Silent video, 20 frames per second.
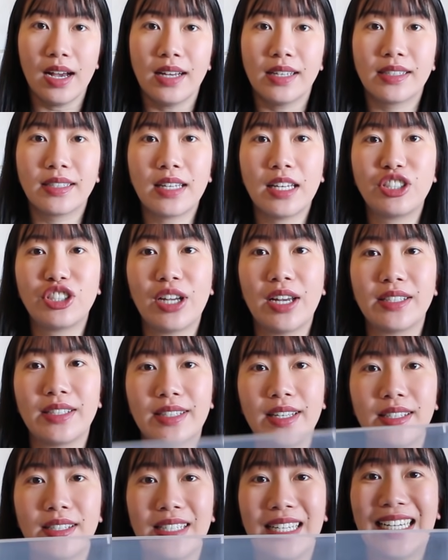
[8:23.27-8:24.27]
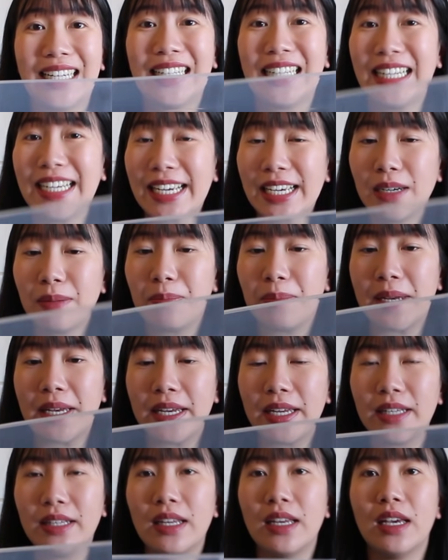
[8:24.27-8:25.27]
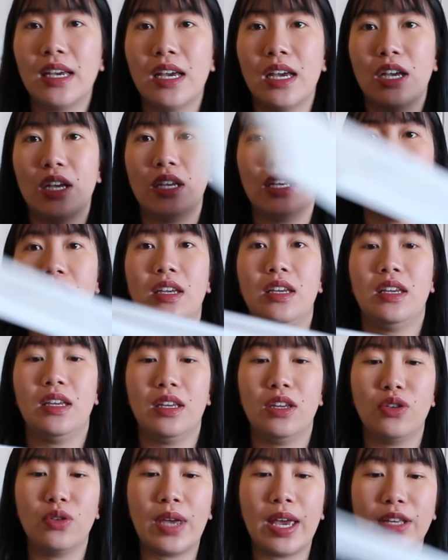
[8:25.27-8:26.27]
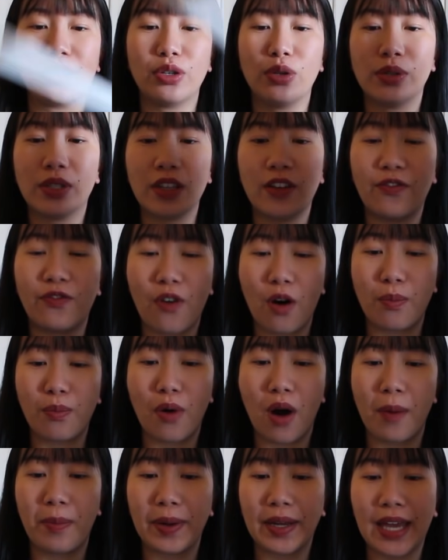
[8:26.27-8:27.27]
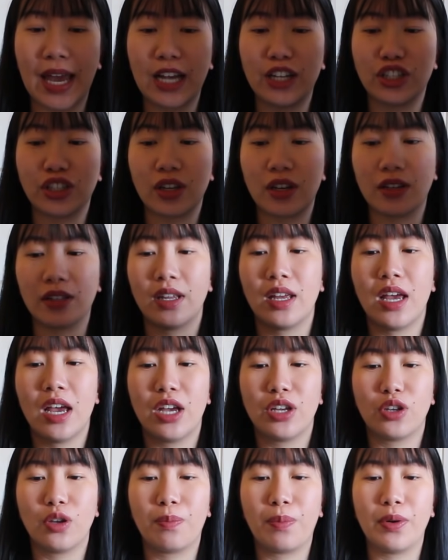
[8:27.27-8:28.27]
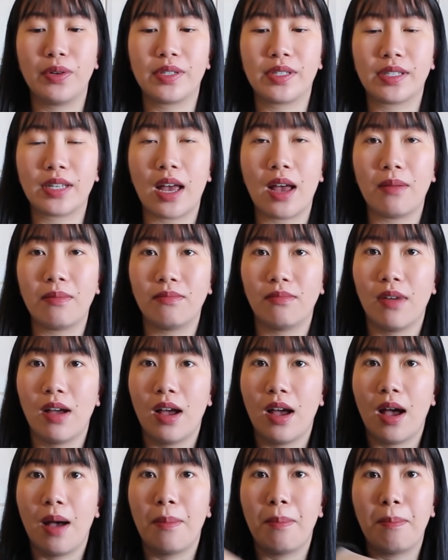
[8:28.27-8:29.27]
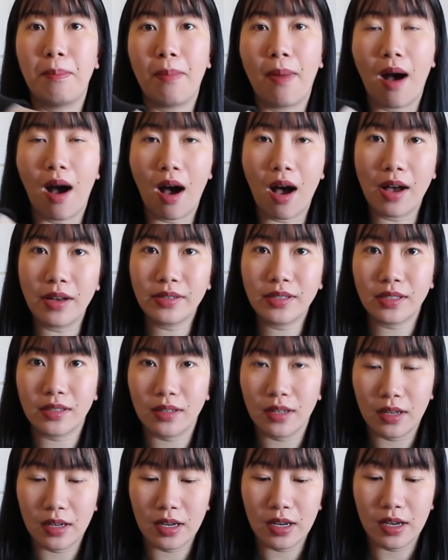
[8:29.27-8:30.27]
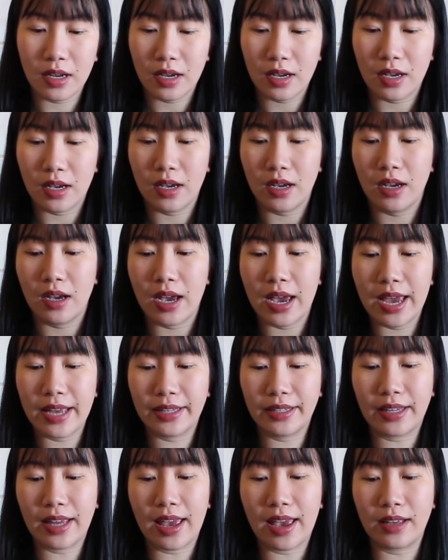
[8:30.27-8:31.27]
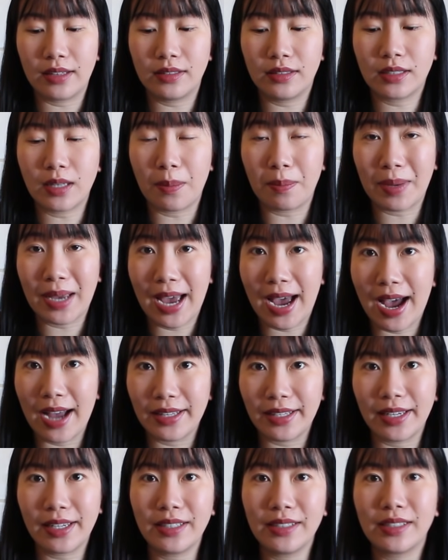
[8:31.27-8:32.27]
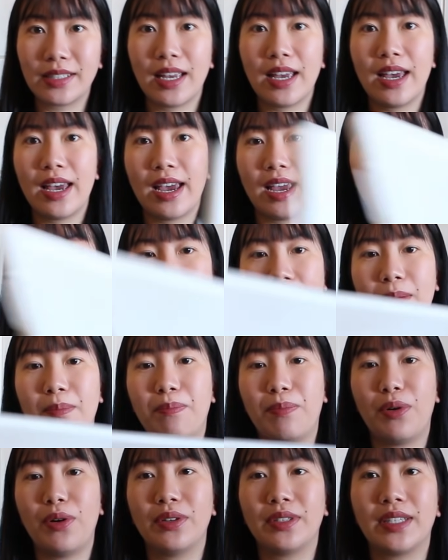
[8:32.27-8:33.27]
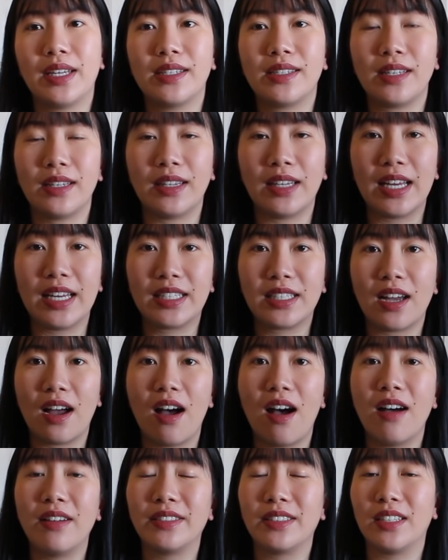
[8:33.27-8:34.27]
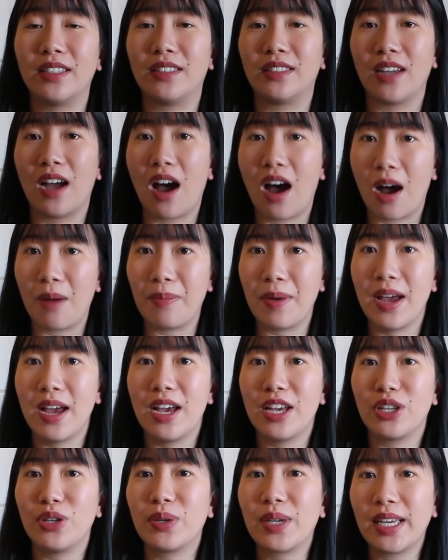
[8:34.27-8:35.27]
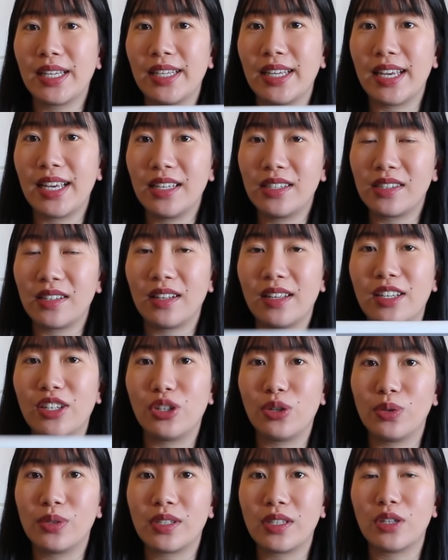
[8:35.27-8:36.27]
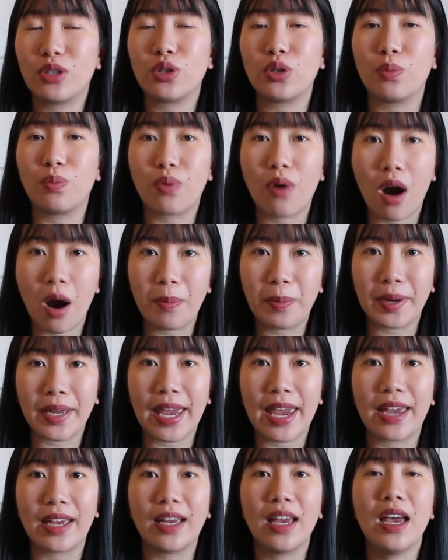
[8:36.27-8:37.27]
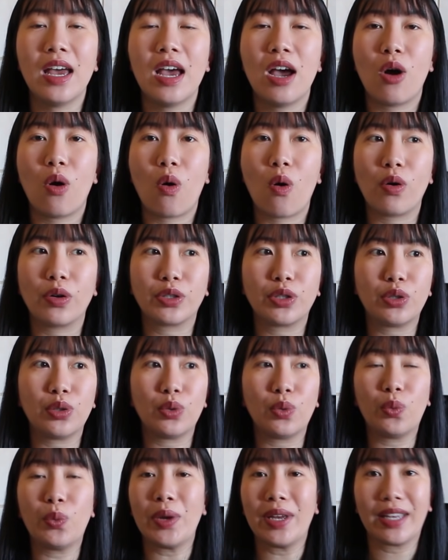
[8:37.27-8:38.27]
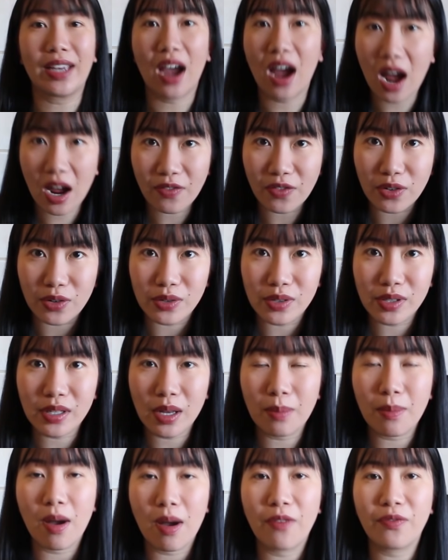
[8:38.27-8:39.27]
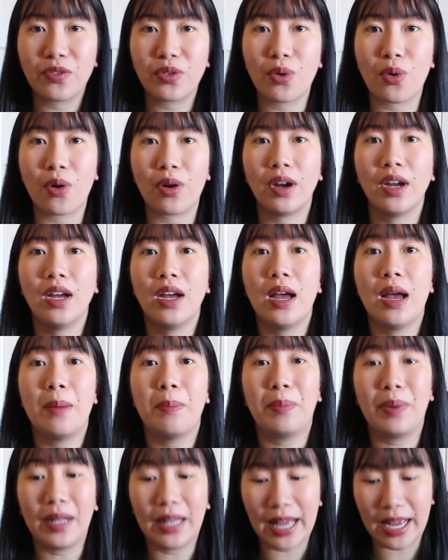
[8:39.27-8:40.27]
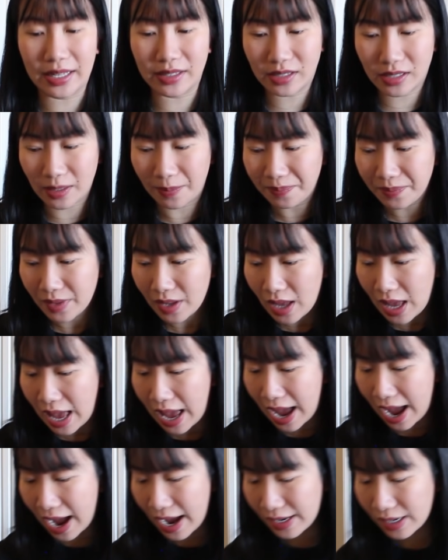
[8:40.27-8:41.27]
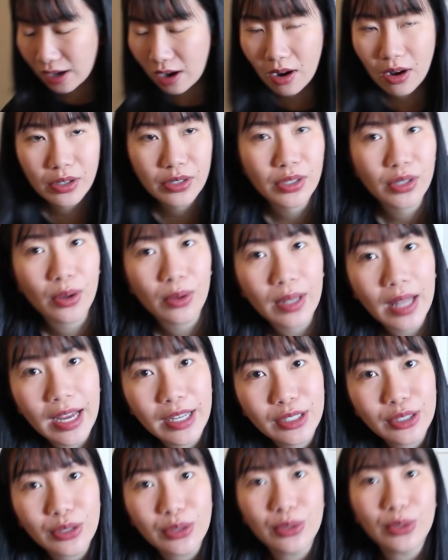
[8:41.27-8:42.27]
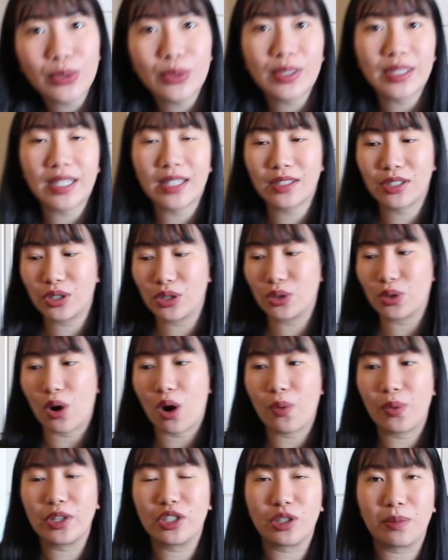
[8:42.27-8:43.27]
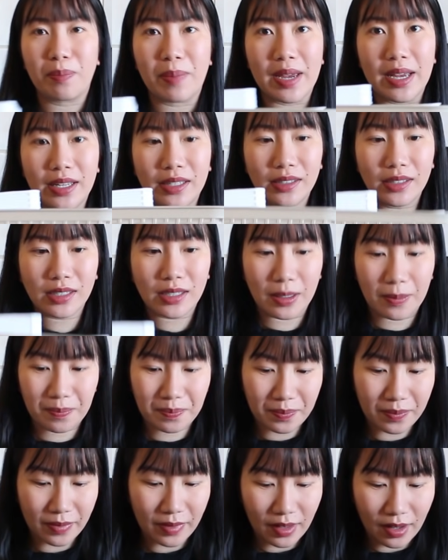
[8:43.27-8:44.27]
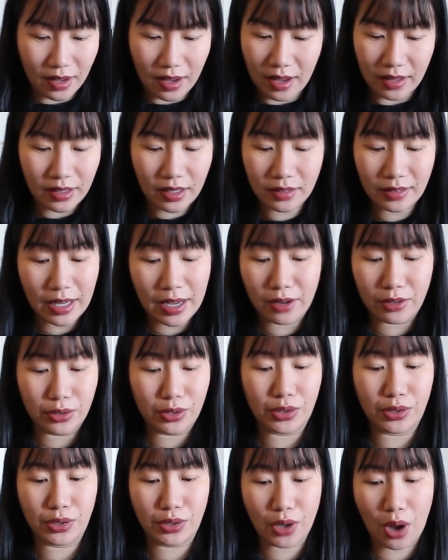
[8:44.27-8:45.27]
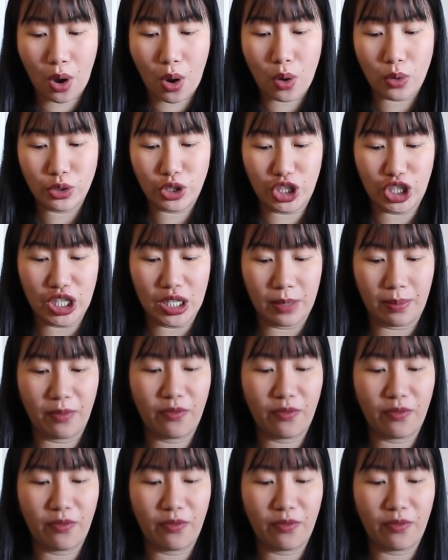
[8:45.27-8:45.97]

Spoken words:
Such as this clear bin, you can use it for propagation. You put some moss and then some cuttings and then put this lid on the top. You can easily use it to propagate or to recover some of your plants. I also like to use these storage bins. They are so cheap.